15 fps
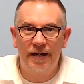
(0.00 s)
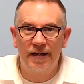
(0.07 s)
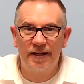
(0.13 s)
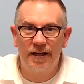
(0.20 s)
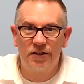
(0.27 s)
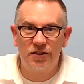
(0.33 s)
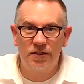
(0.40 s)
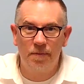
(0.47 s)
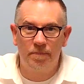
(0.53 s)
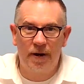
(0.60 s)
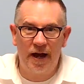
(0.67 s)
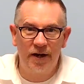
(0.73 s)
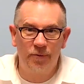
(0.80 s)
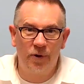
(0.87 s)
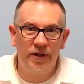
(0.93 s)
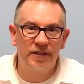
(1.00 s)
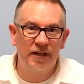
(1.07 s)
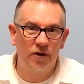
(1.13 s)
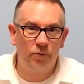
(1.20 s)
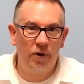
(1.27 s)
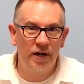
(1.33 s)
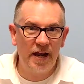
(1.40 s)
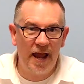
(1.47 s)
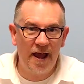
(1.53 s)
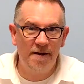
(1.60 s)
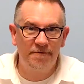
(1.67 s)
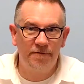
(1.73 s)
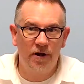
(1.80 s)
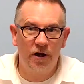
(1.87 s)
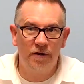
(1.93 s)
it's buy one, get one
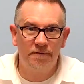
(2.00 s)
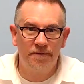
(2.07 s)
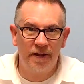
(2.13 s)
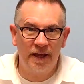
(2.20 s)
half off,